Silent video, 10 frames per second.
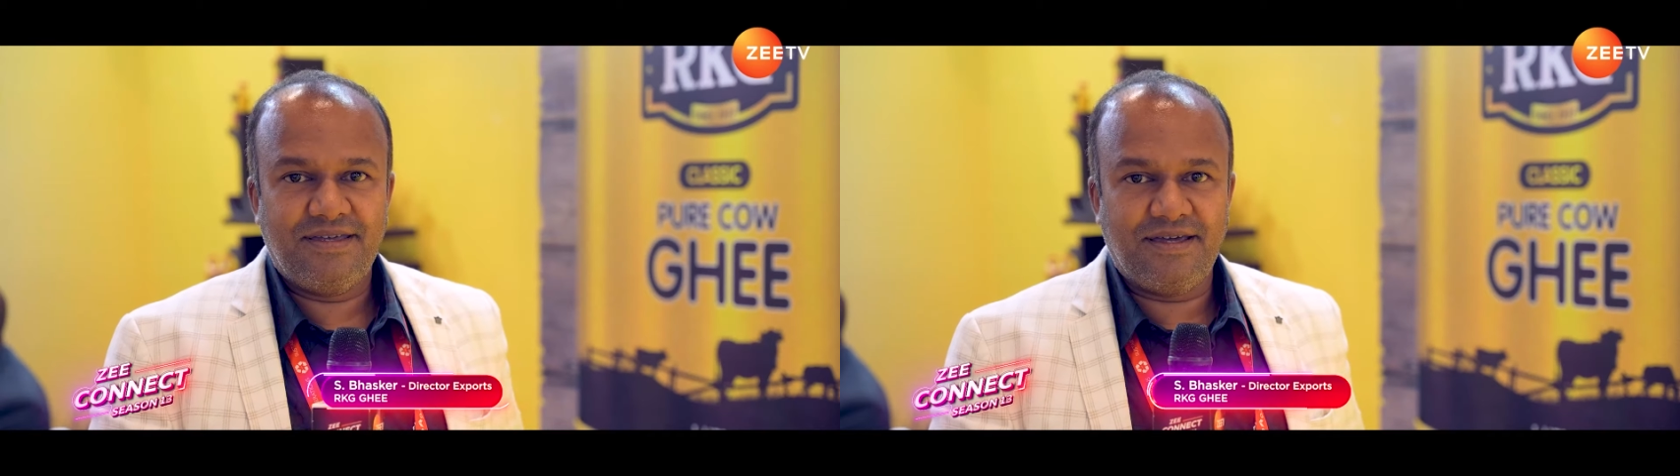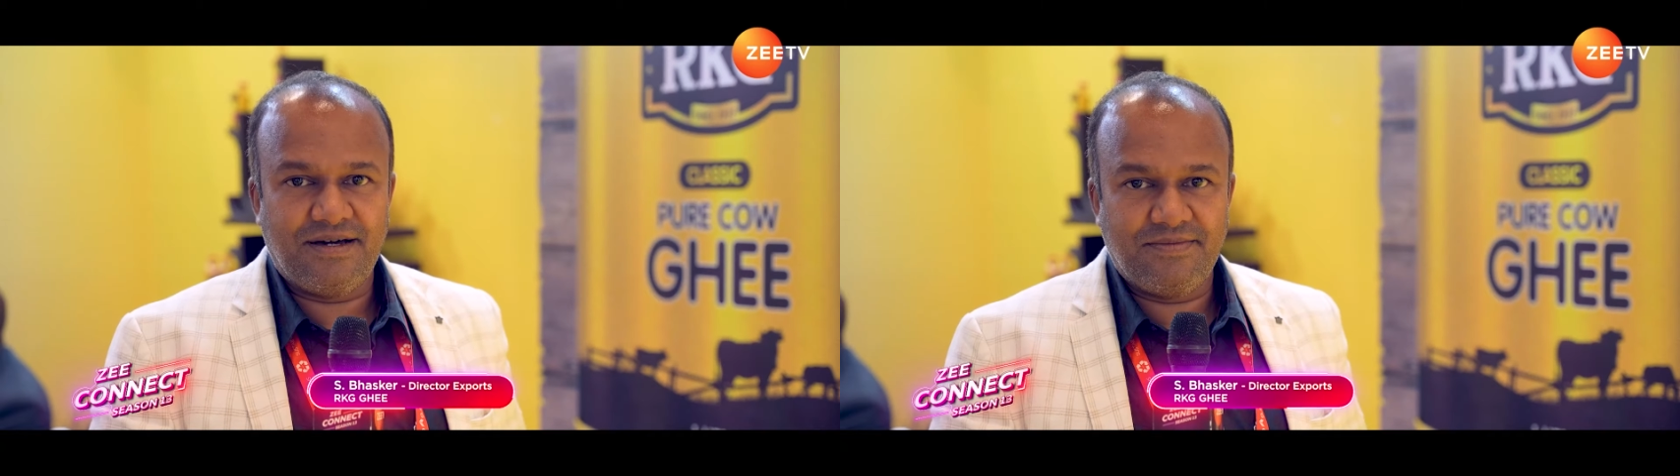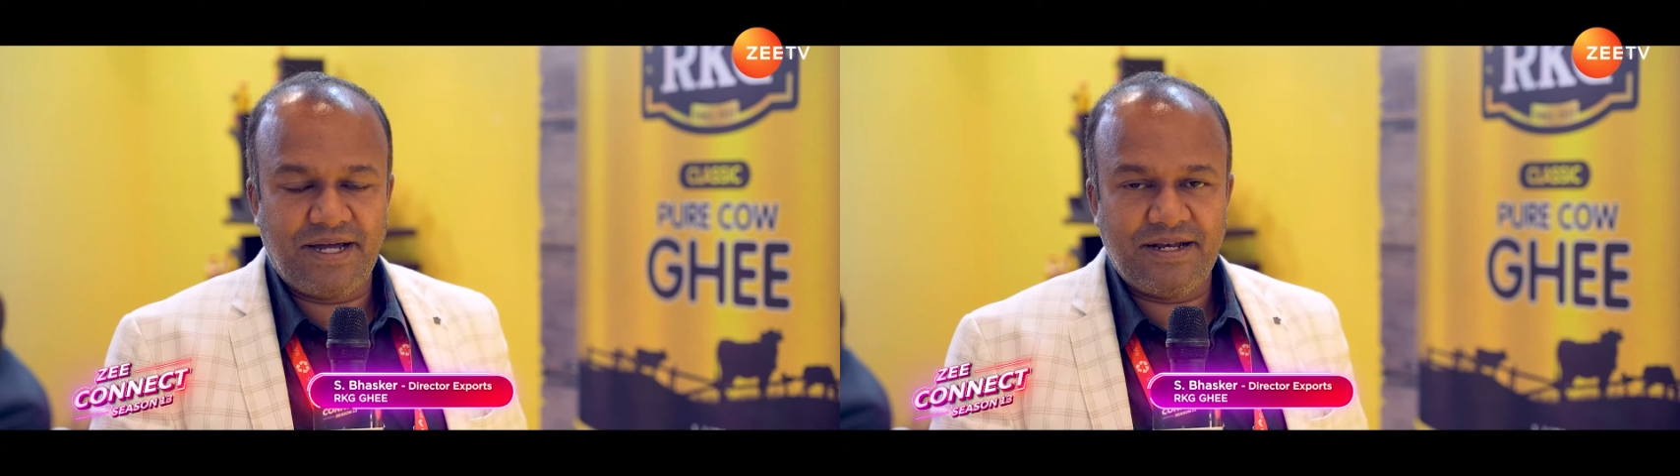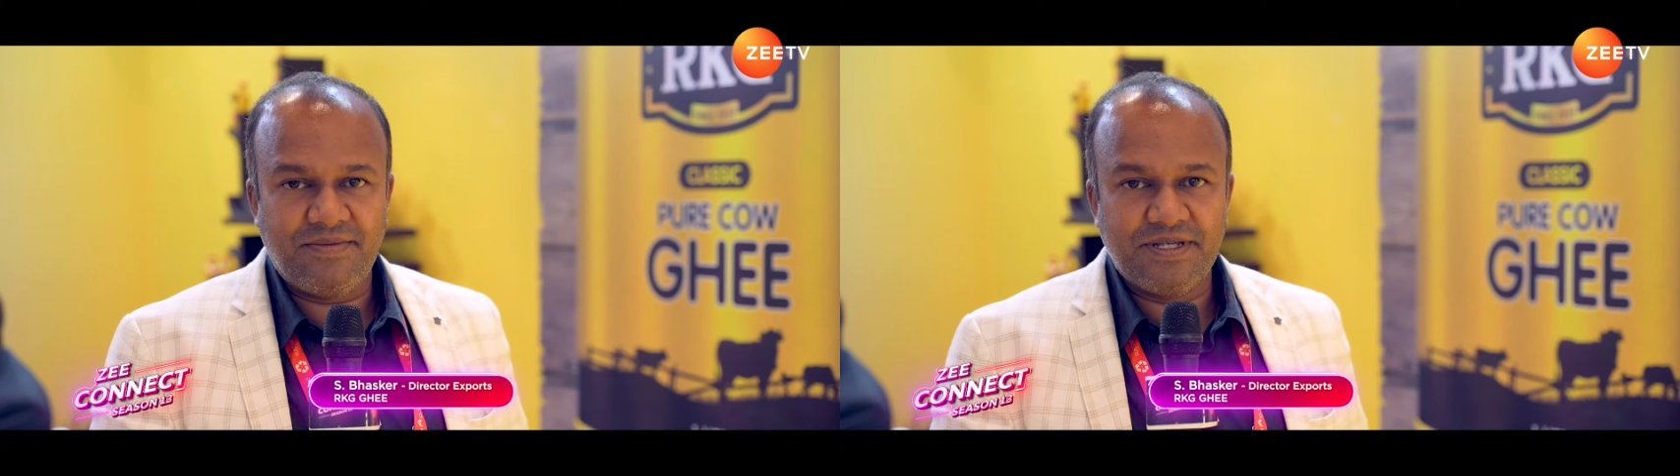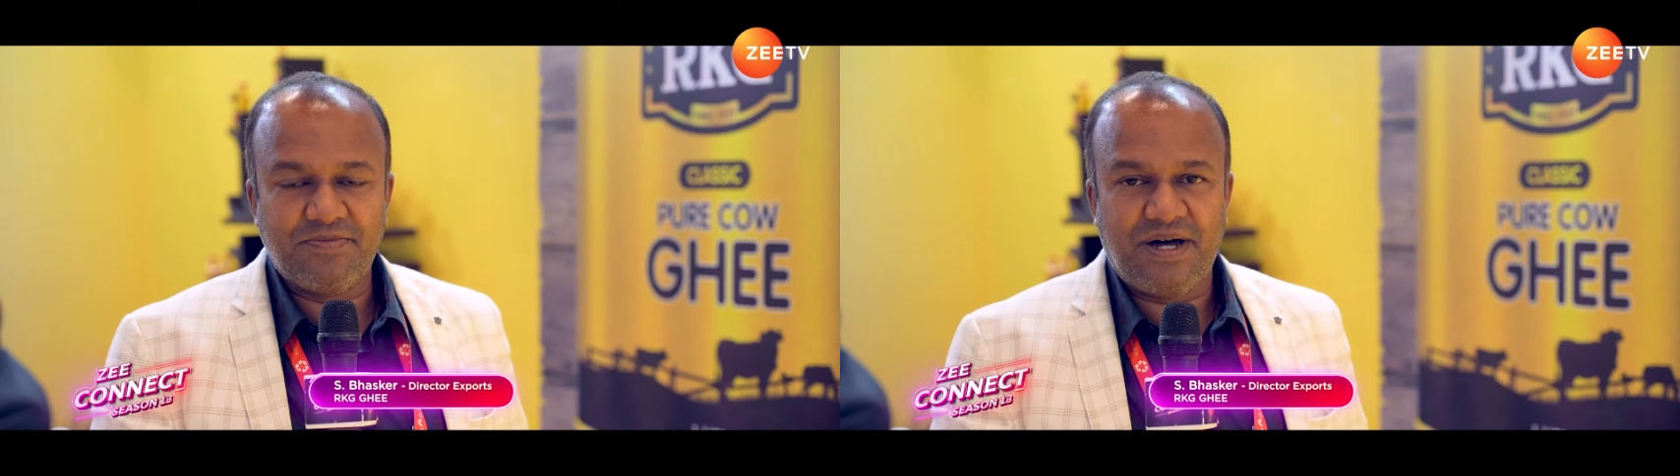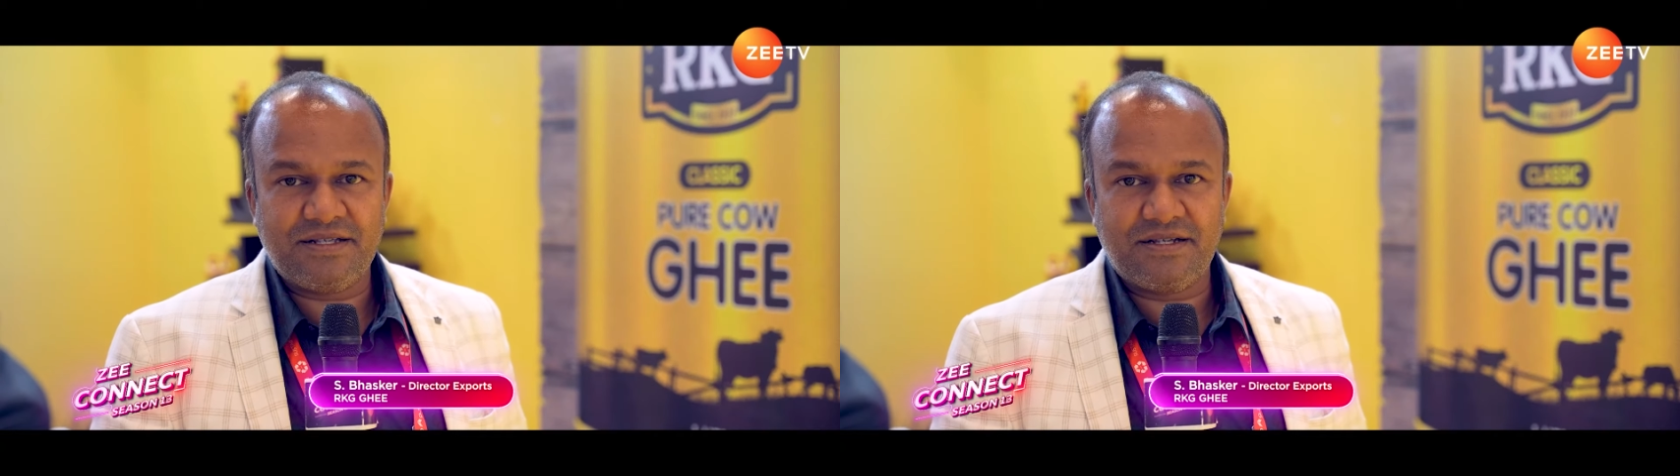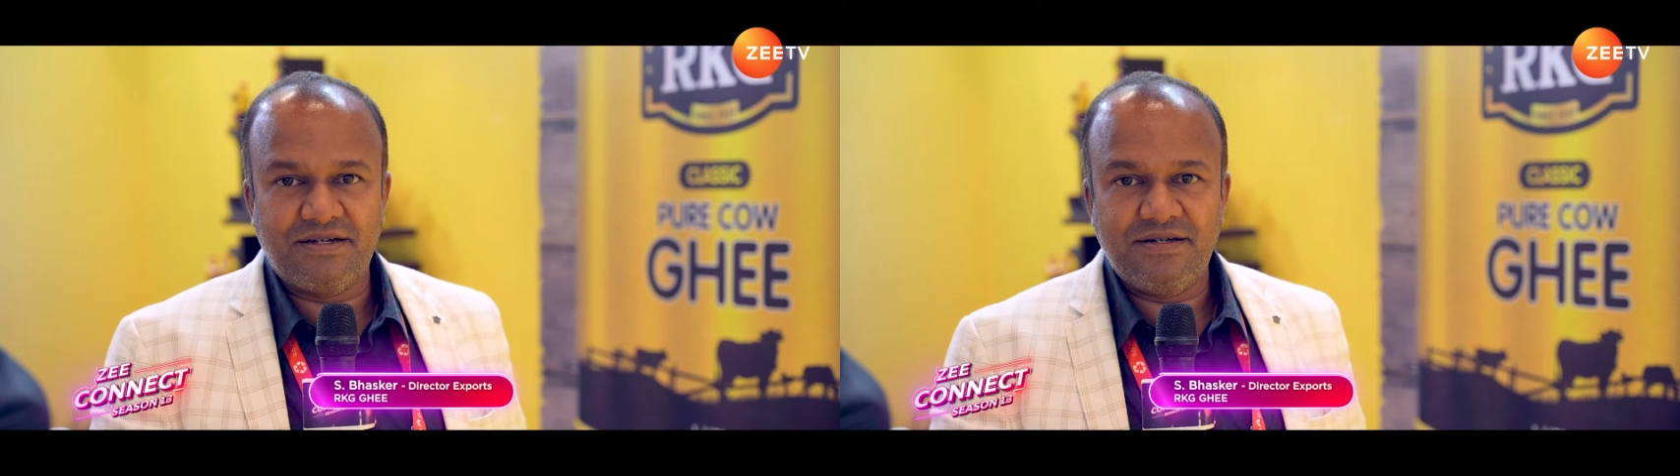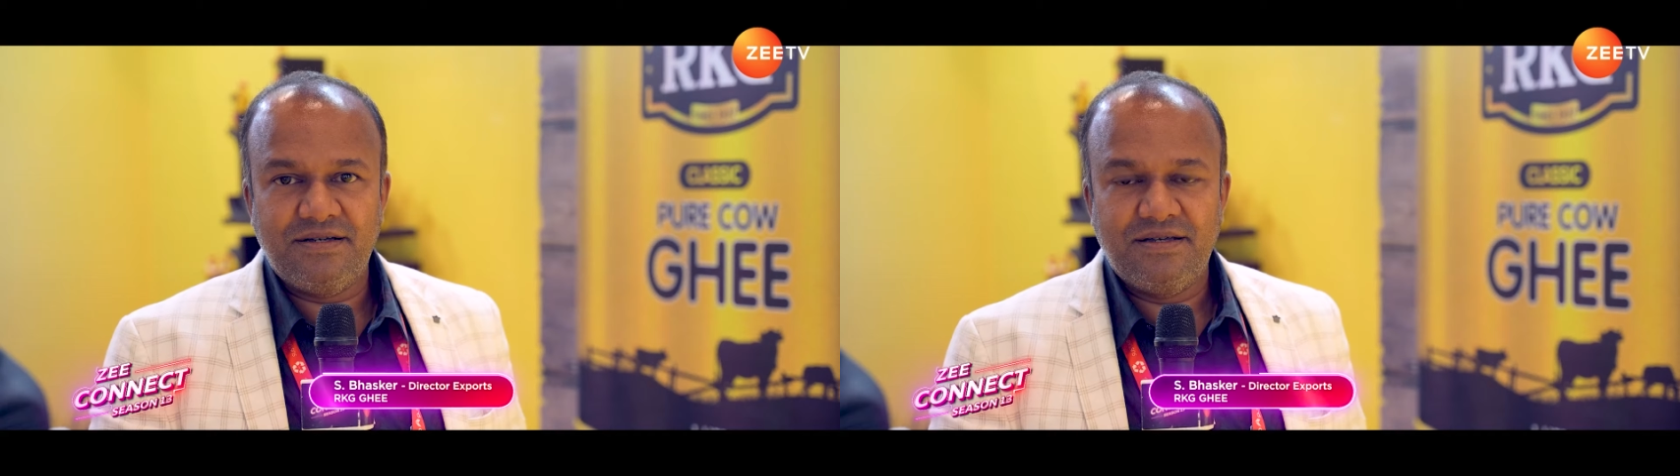Yeah, my name is Bhaskar,